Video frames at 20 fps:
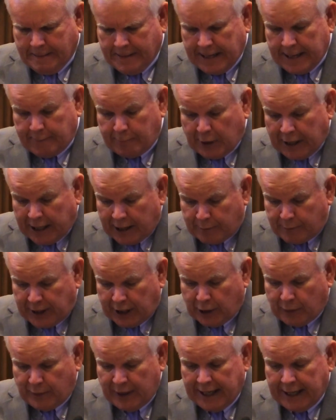In Mountain
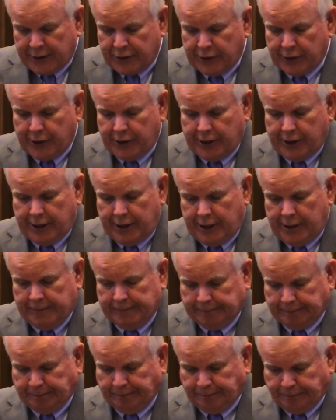Meadow
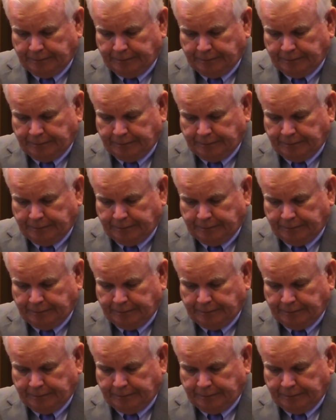Massacre,